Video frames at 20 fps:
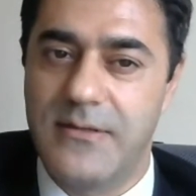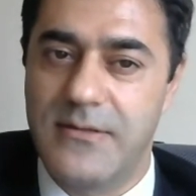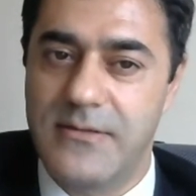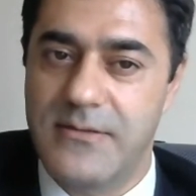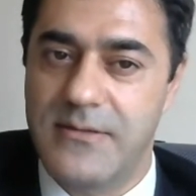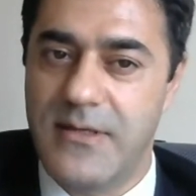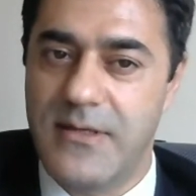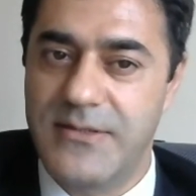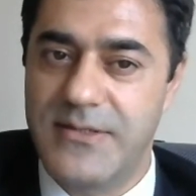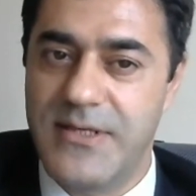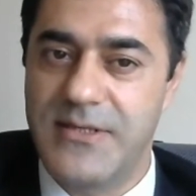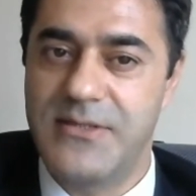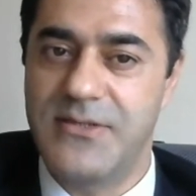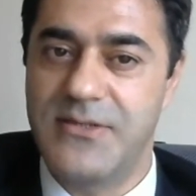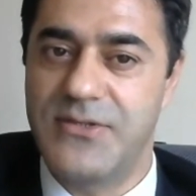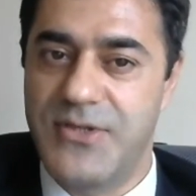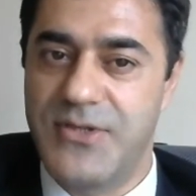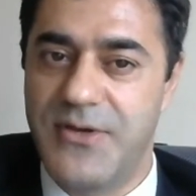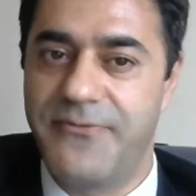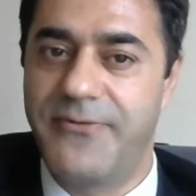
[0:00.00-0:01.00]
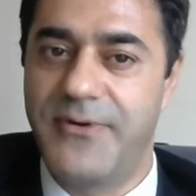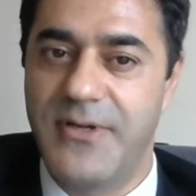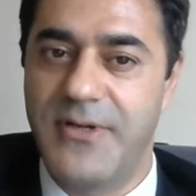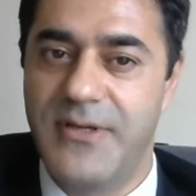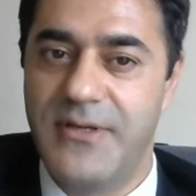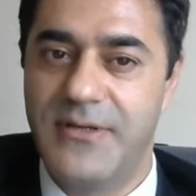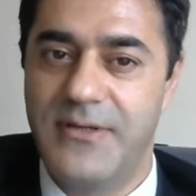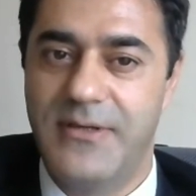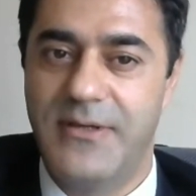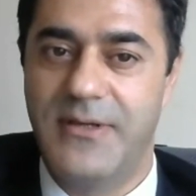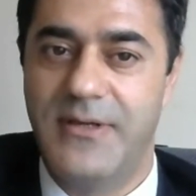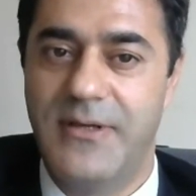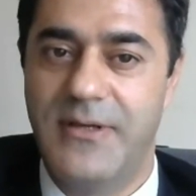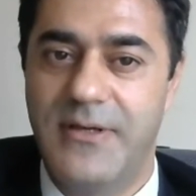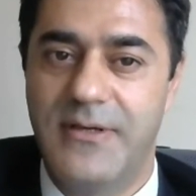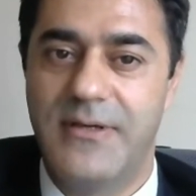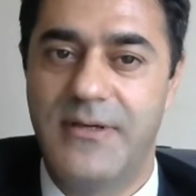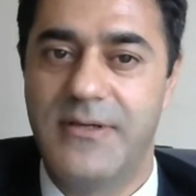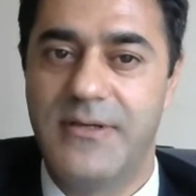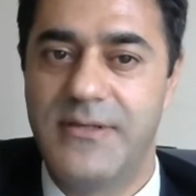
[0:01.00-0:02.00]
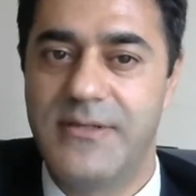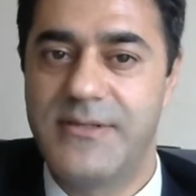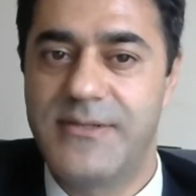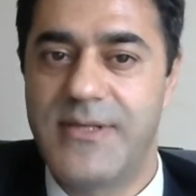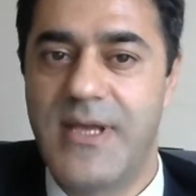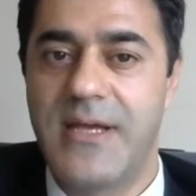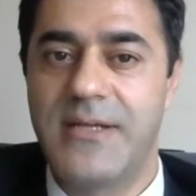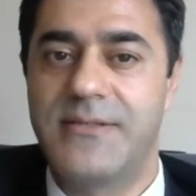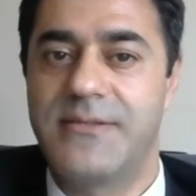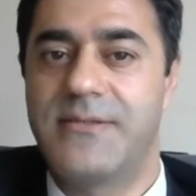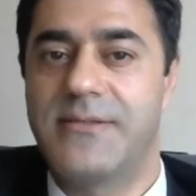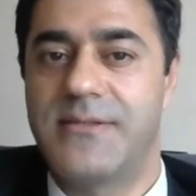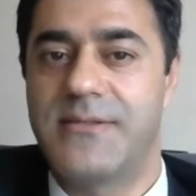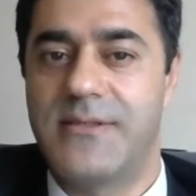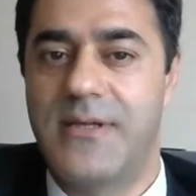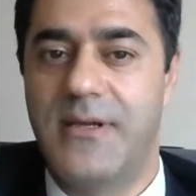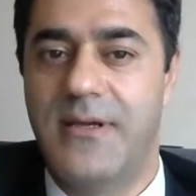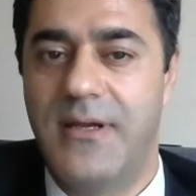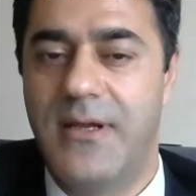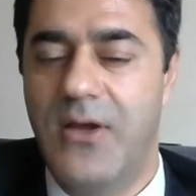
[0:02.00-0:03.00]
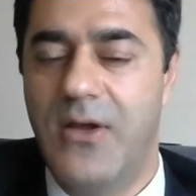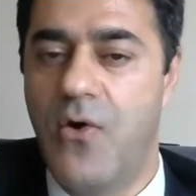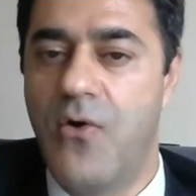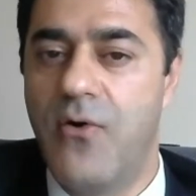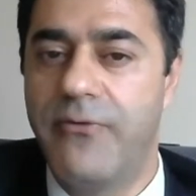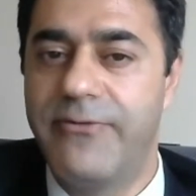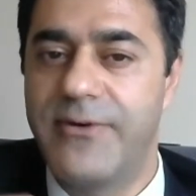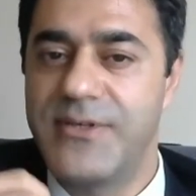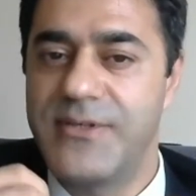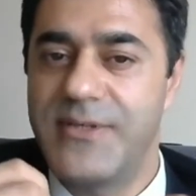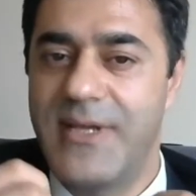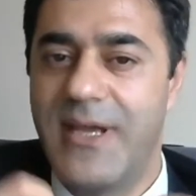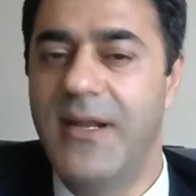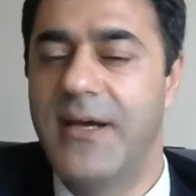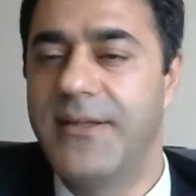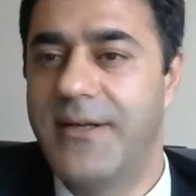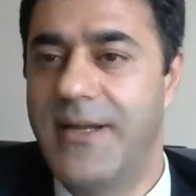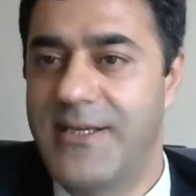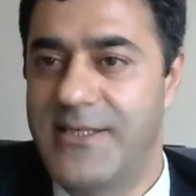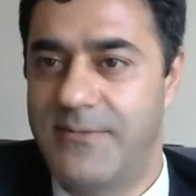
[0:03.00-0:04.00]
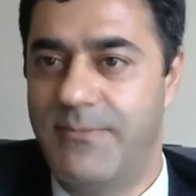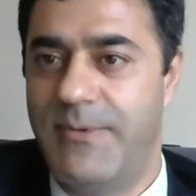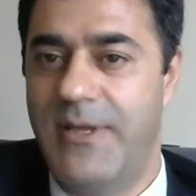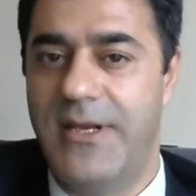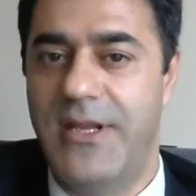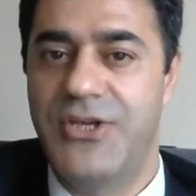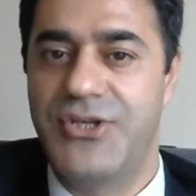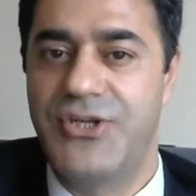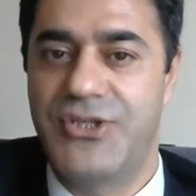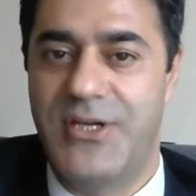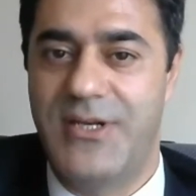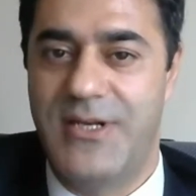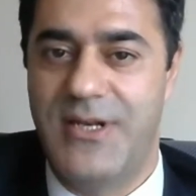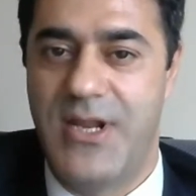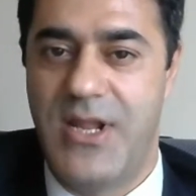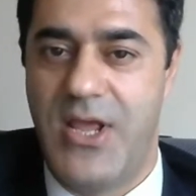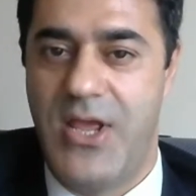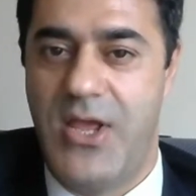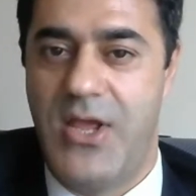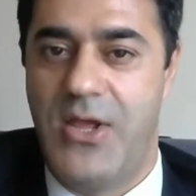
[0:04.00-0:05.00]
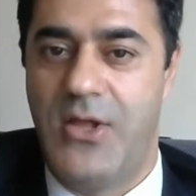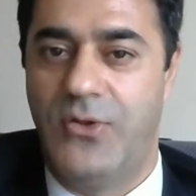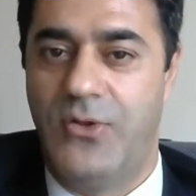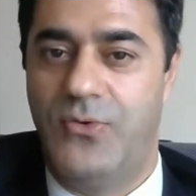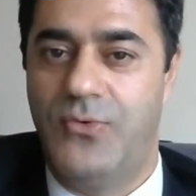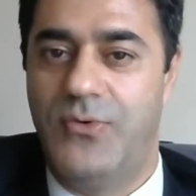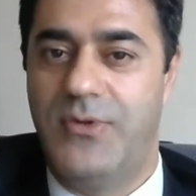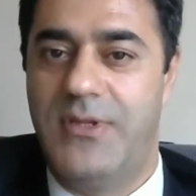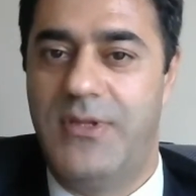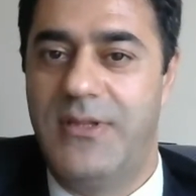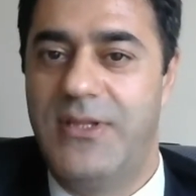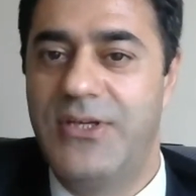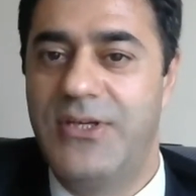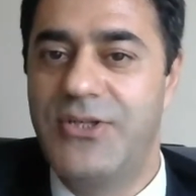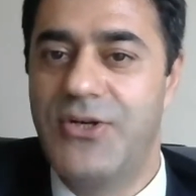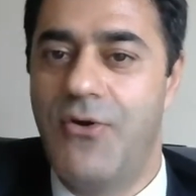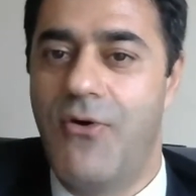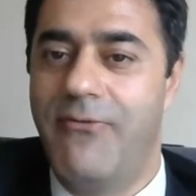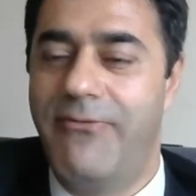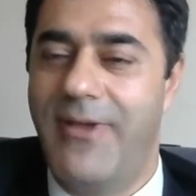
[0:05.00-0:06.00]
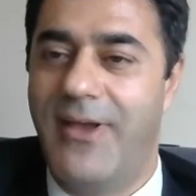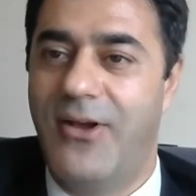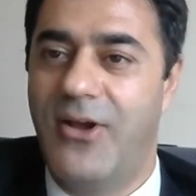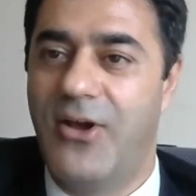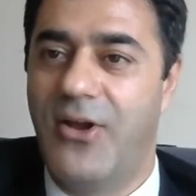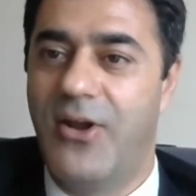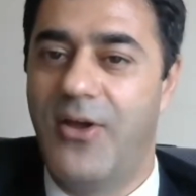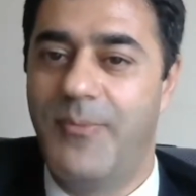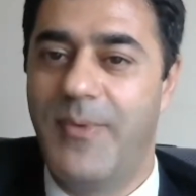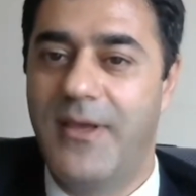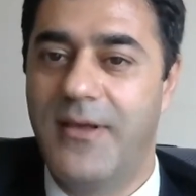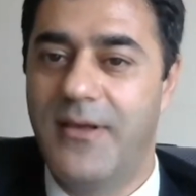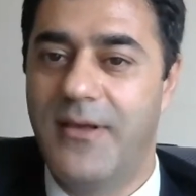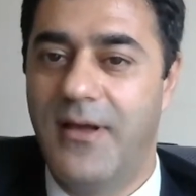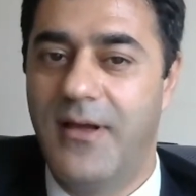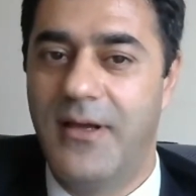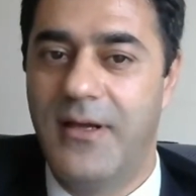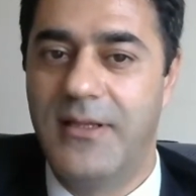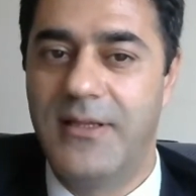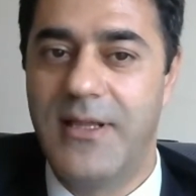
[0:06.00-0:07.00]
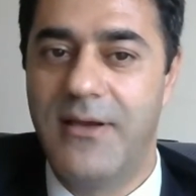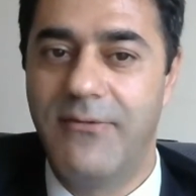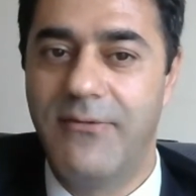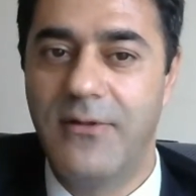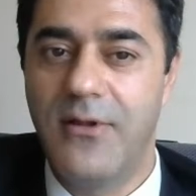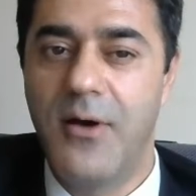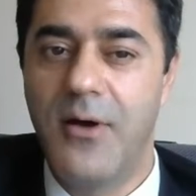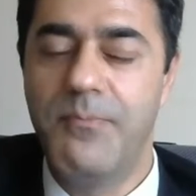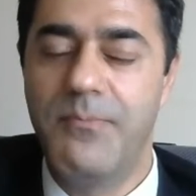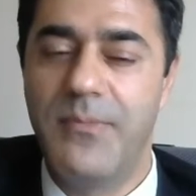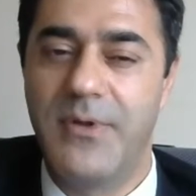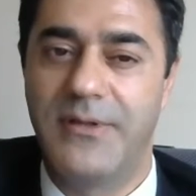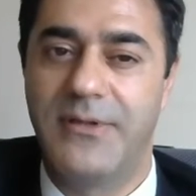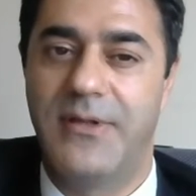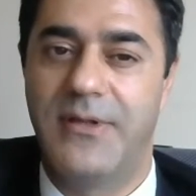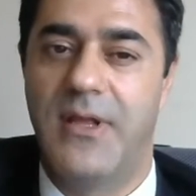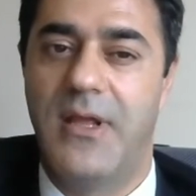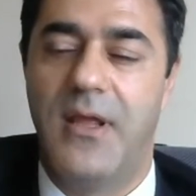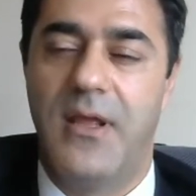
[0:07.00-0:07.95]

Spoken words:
such as Jeffrey Sachs offers another explanation to the degree of economic development,